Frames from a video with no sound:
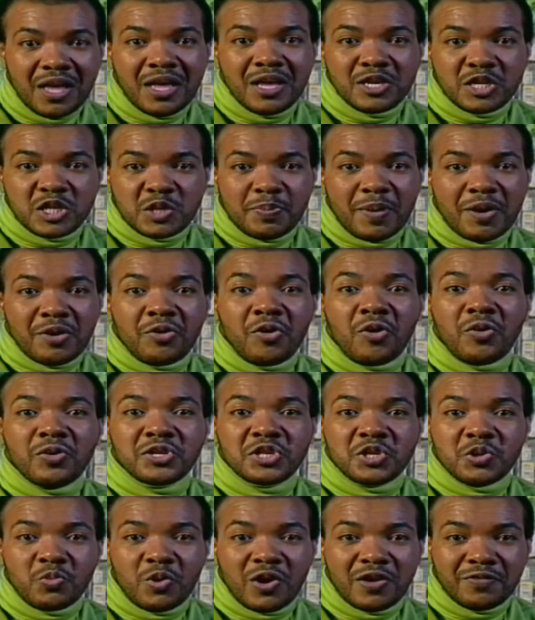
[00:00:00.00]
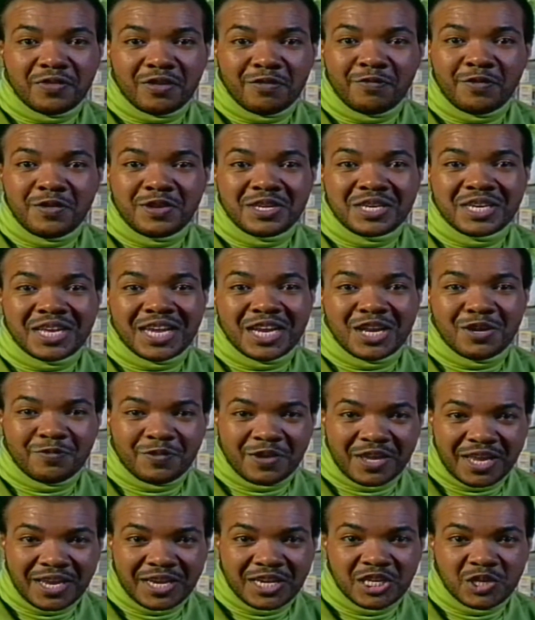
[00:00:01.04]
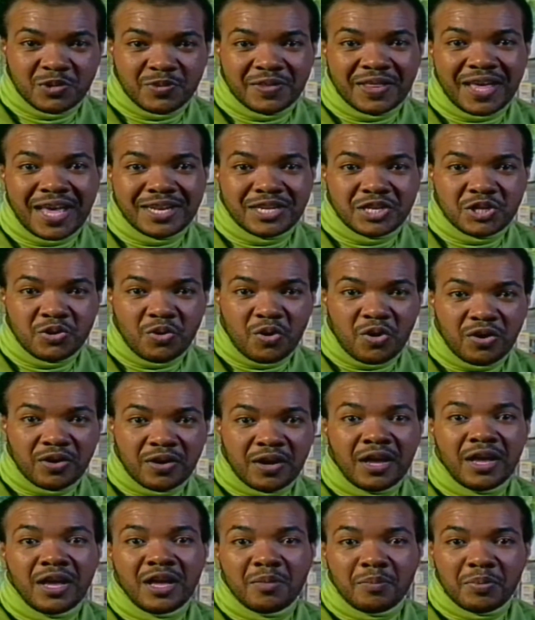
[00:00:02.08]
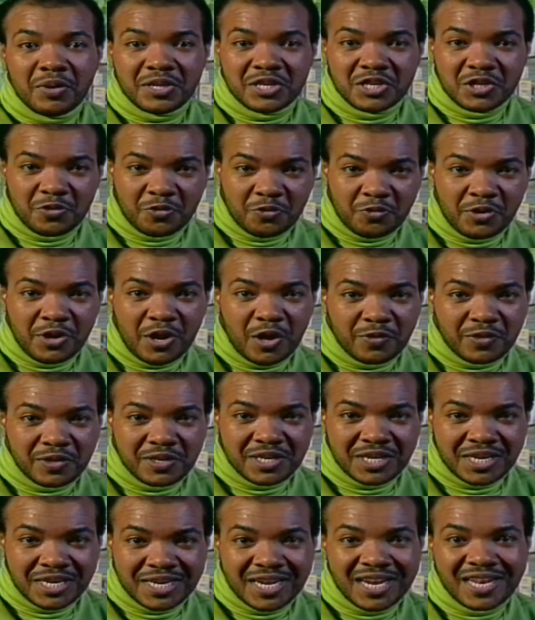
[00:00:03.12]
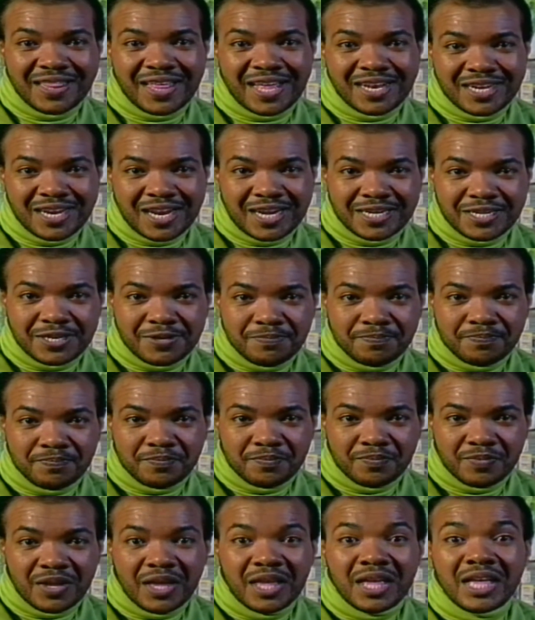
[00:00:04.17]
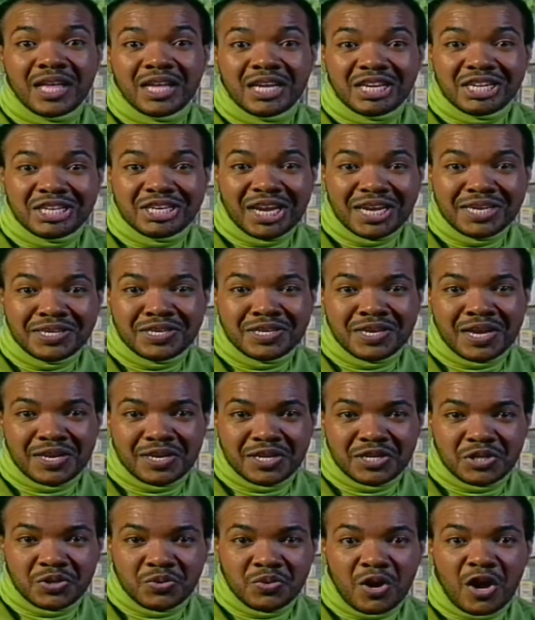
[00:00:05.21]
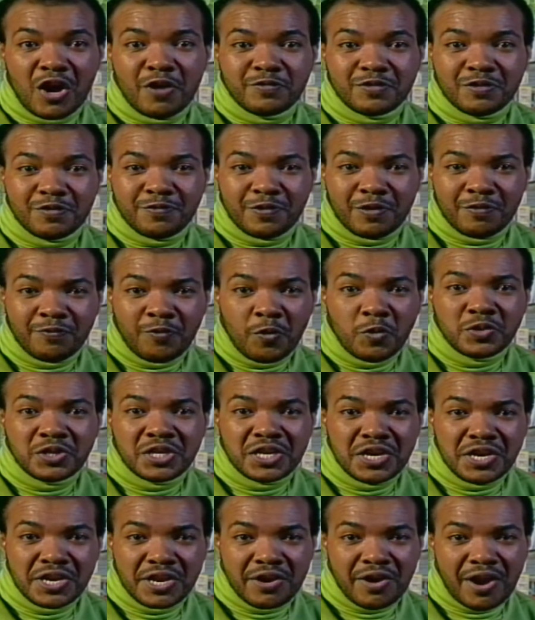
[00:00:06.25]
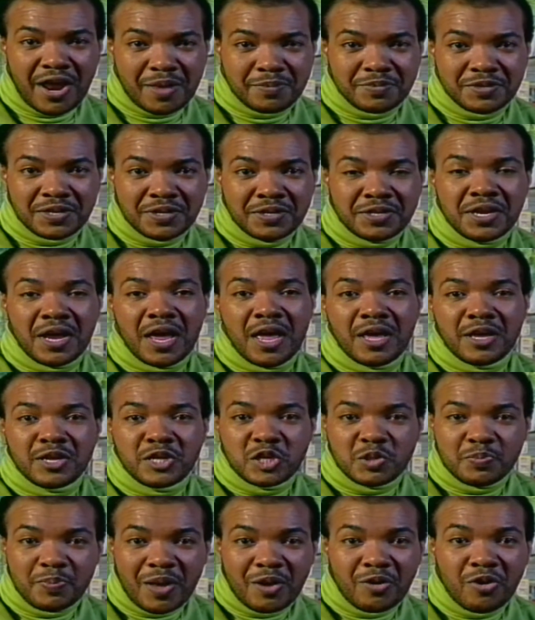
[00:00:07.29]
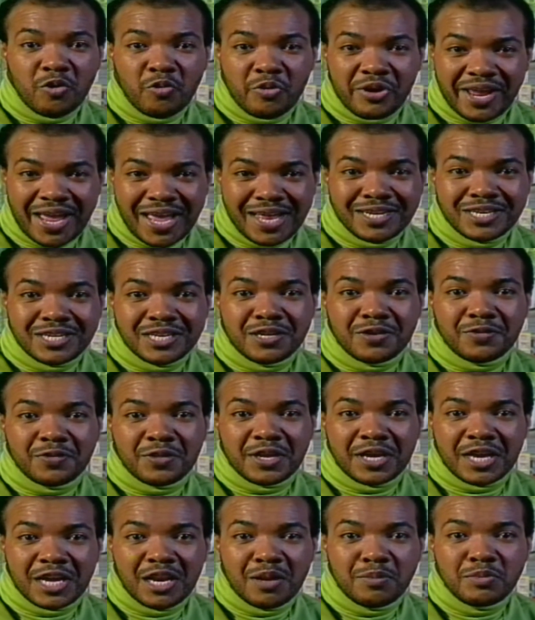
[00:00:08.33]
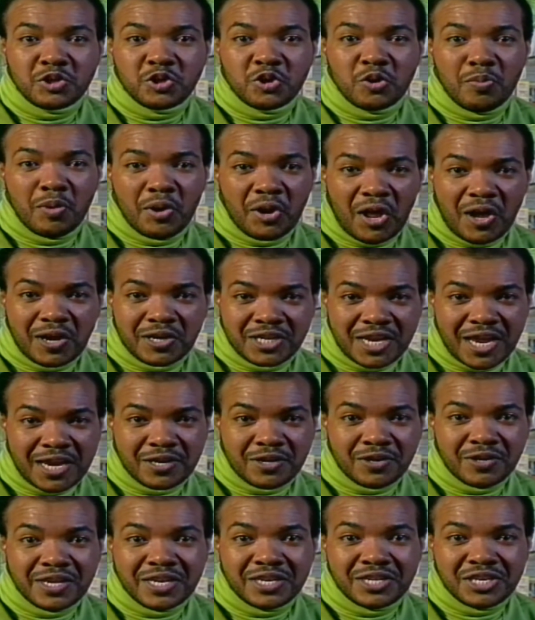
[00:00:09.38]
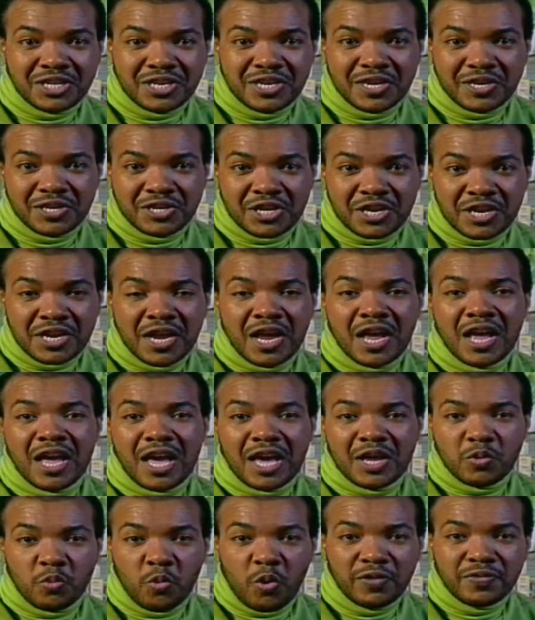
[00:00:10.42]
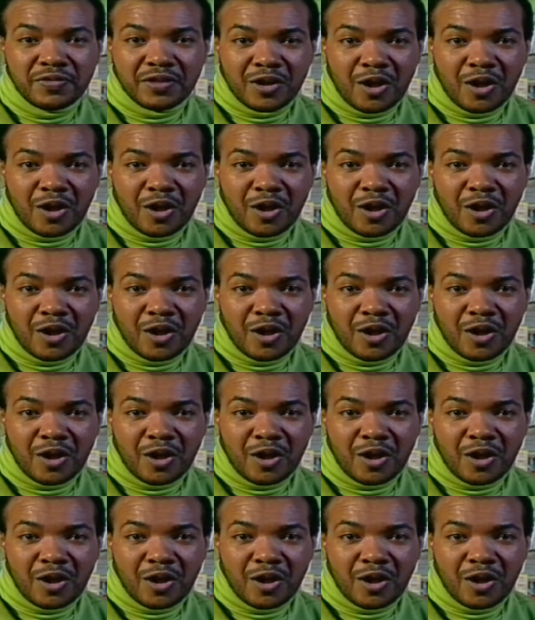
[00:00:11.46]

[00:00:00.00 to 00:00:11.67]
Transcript: Sparrow also won the first King of Kings with that song, plus 3 others he did that night. In 1992, after a 14-year absence, Sparrow re-entered the Calypso Monarch title in TNT and won the